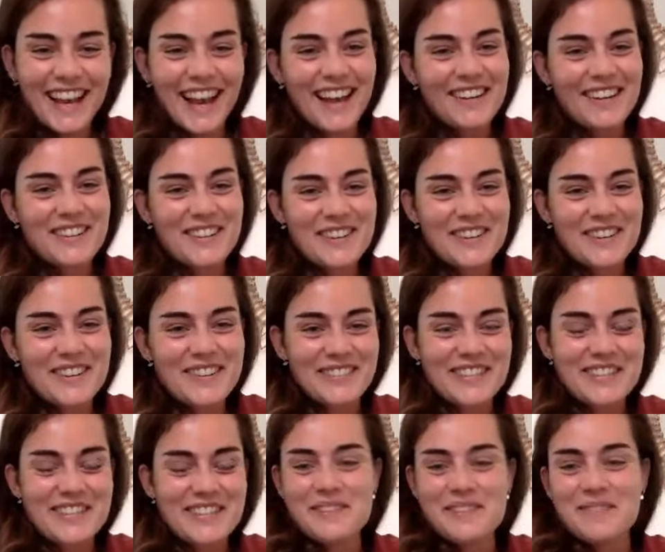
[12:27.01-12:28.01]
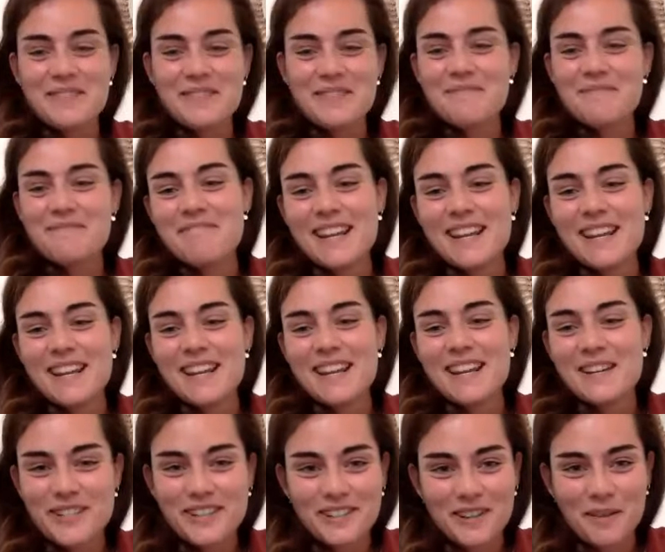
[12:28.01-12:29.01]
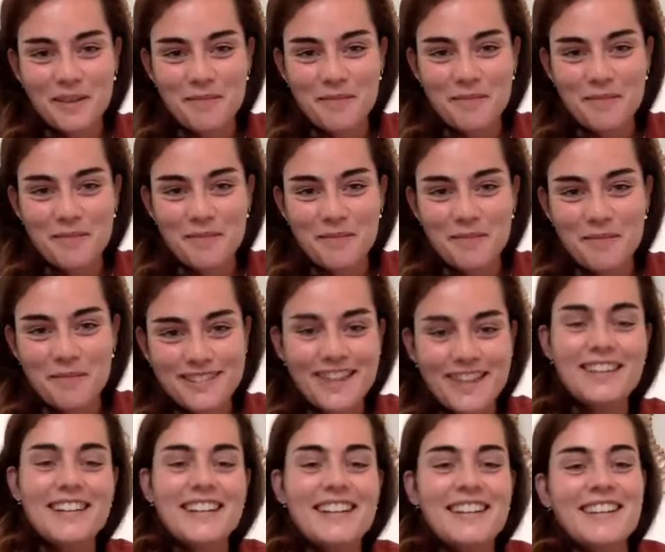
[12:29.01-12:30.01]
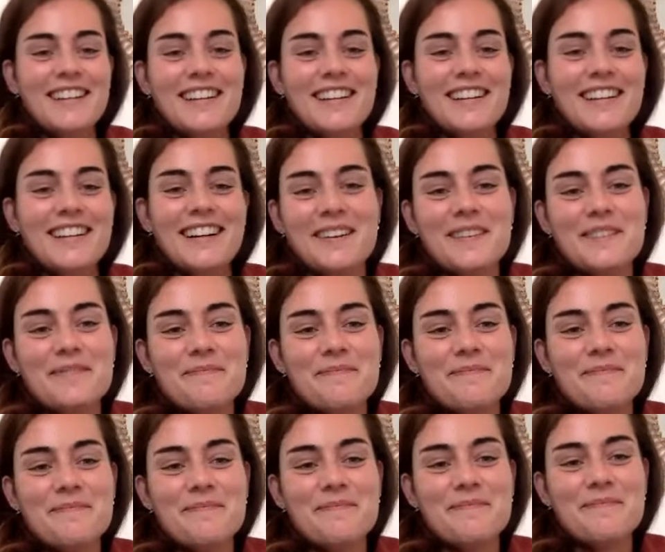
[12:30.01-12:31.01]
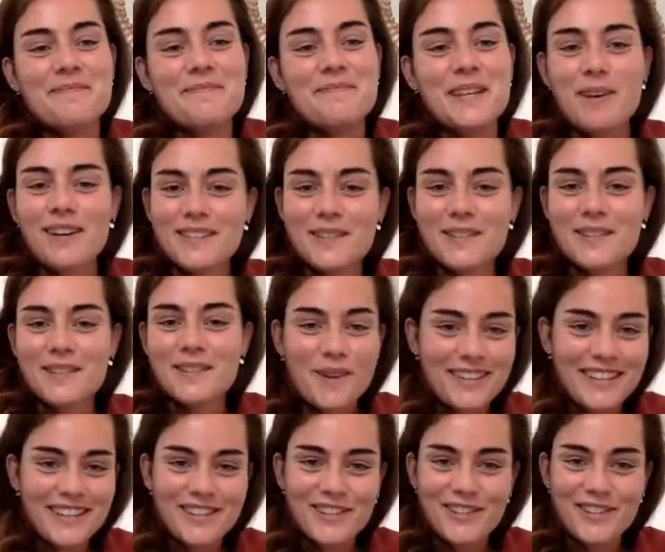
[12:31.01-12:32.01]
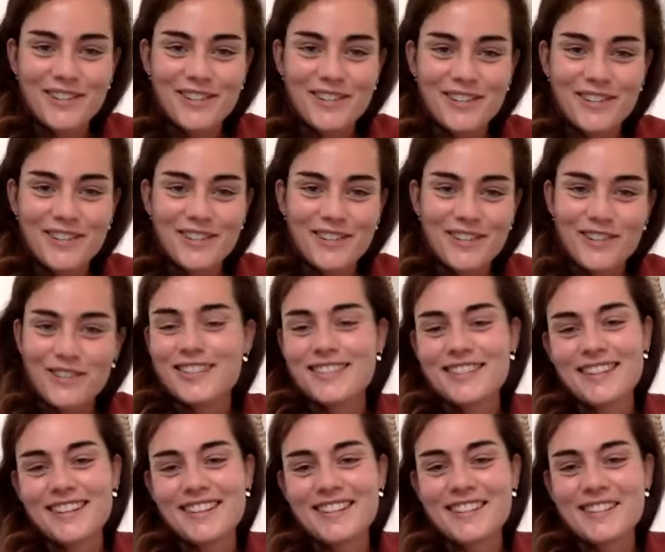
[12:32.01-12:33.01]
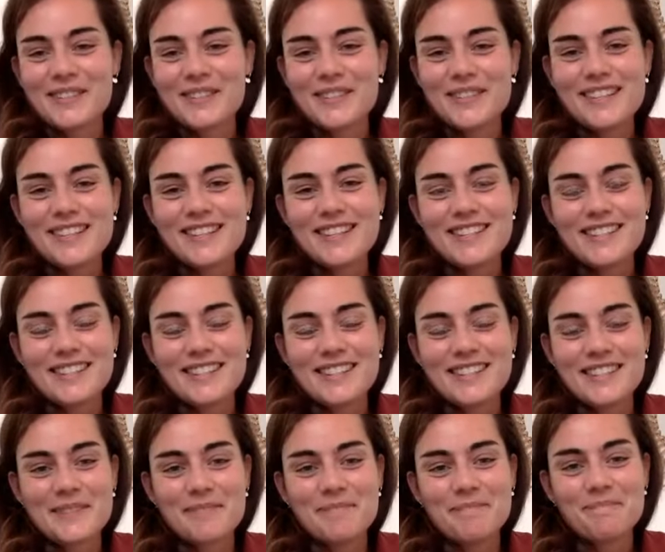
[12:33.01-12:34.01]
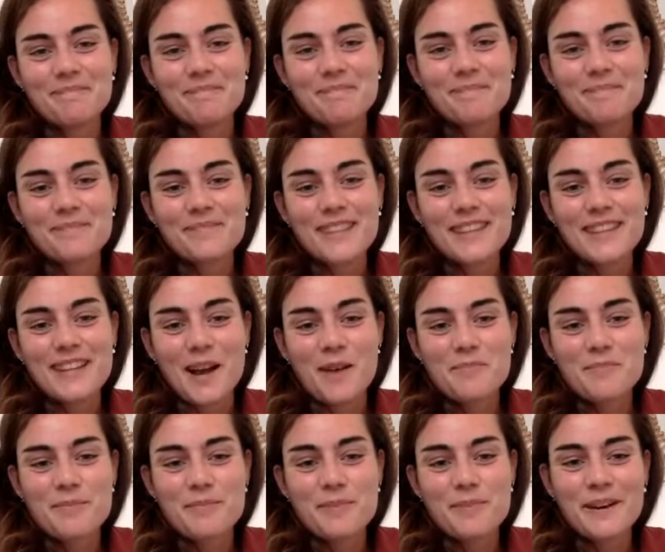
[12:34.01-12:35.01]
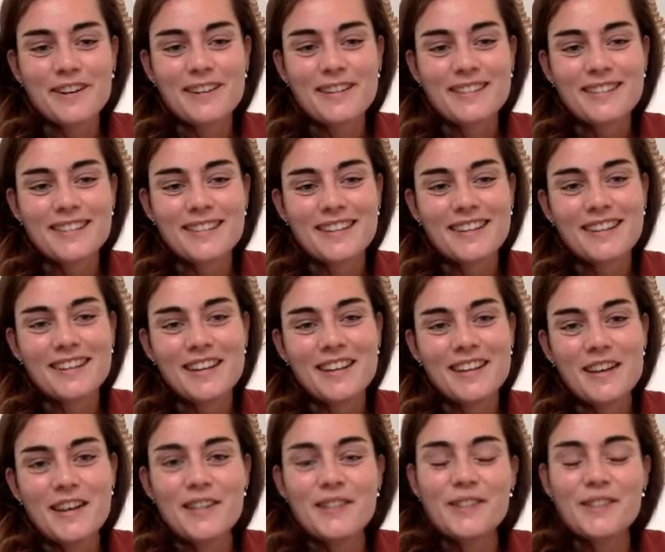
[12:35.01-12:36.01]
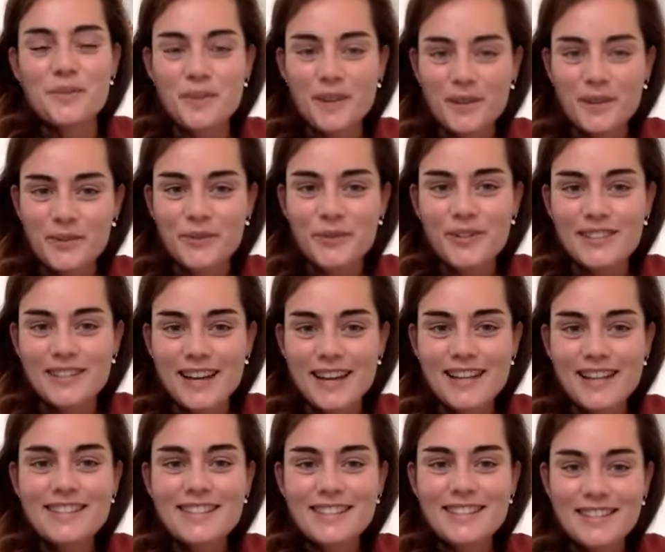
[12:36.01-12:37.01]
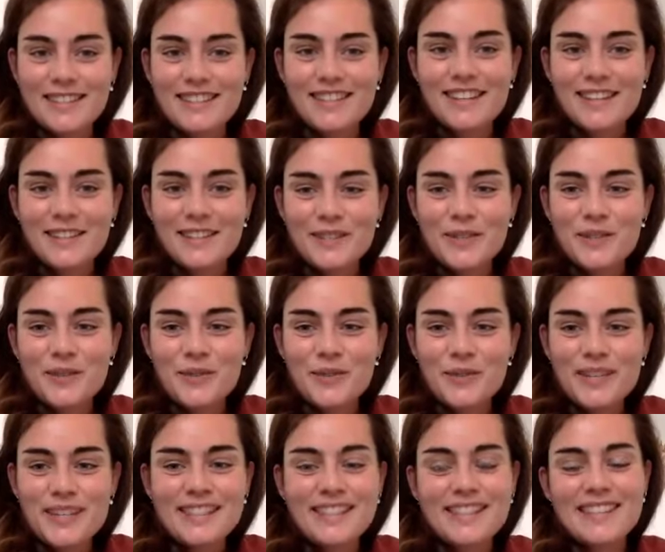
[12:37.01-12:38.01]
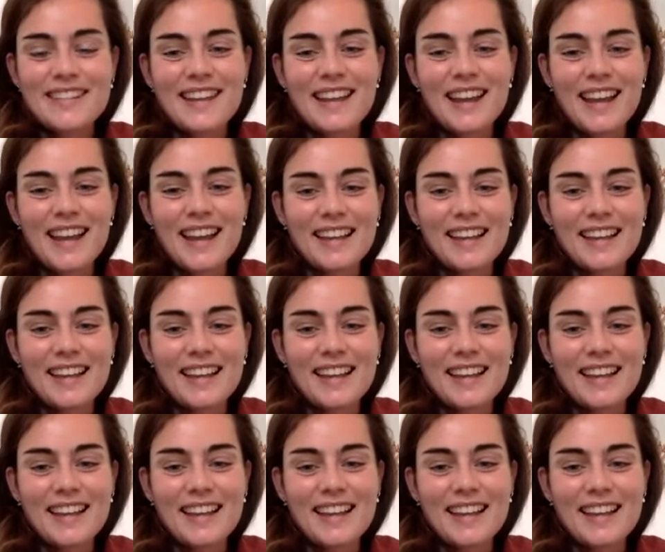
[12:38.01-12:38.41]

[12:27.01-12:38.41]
I don't know if he made 40 kilometers yet. He bought his new walking shoes. So he is preparing to walk through the night in 2 weeks.